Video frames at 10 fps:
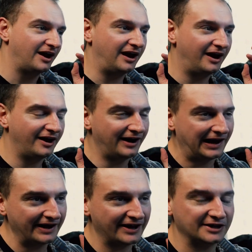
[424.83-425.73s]

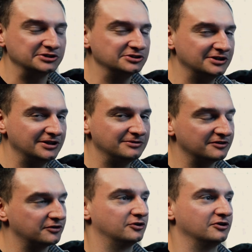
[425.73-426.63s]
I actually
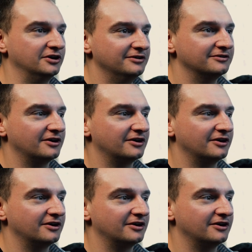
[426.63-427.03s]
disagree.